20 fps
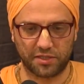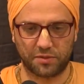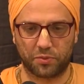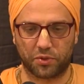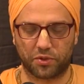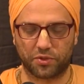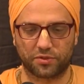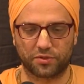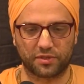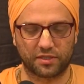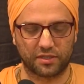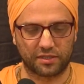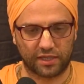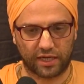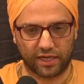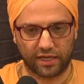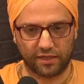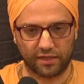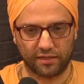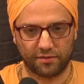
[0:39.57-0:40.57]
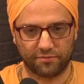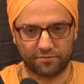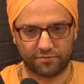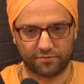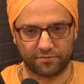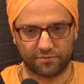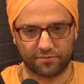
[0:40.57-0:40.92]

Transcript: spiritual society.